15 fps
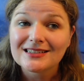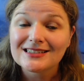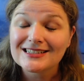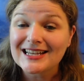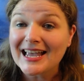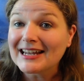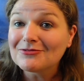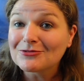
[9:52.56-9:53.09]

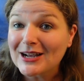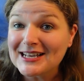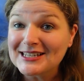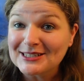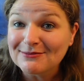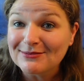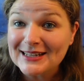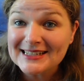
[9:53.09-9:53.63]
10
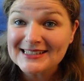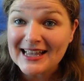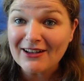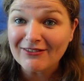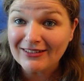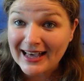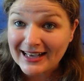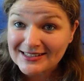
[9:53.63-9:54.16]
razor blades
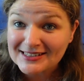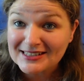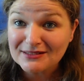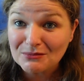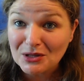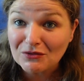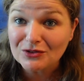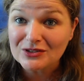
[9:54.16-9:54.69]
have lasted
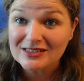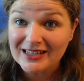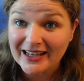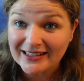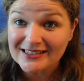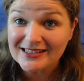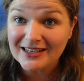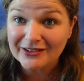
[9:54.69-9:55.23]
me for
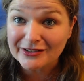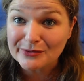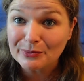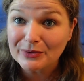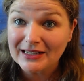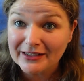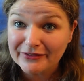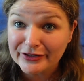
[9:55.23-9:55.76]
6 years,
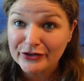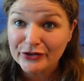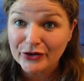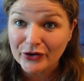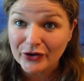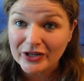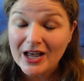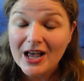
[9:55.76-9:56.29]
believe it or
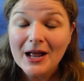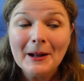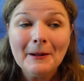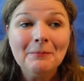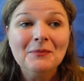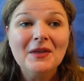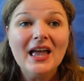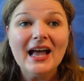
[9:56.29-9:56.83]
not.
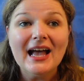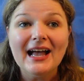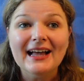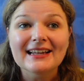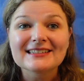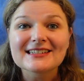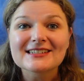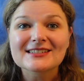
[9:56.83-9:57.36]

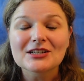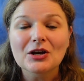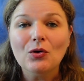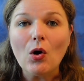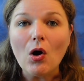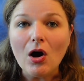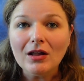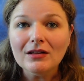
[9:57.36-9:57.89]
And
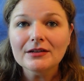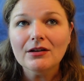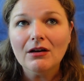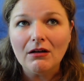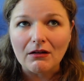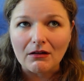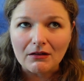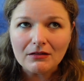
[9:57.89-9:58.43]
so all in
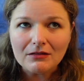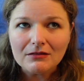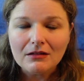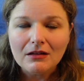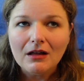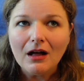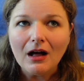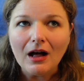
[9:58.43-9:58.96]
all,
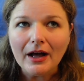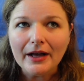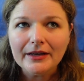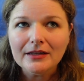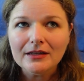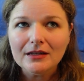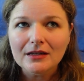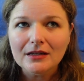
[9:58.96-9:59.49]

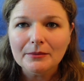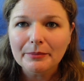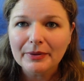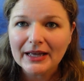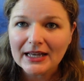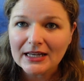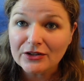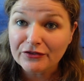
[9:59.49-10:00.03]
I
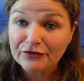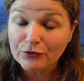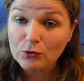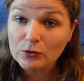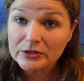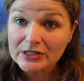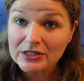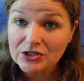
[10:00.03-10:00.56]
paid
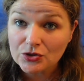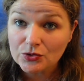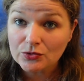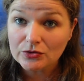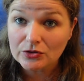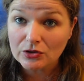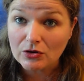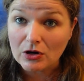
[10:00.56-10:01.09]
42
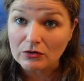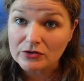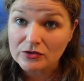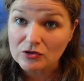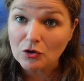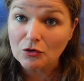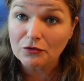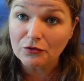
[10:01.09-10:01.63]
euros
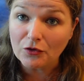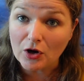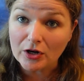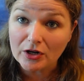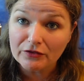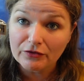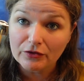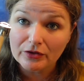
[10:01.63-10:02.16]
so
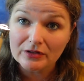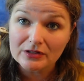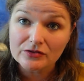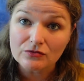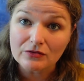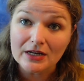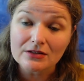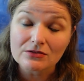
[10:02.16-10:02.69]
far for
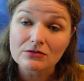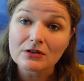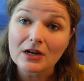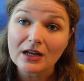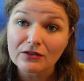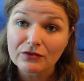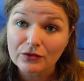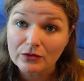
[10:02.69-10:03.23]
this razor
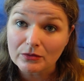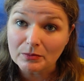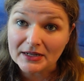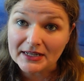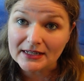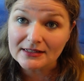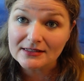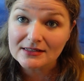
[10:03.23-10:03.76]
and for the
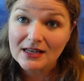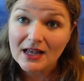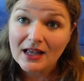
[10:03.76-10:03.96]
blades.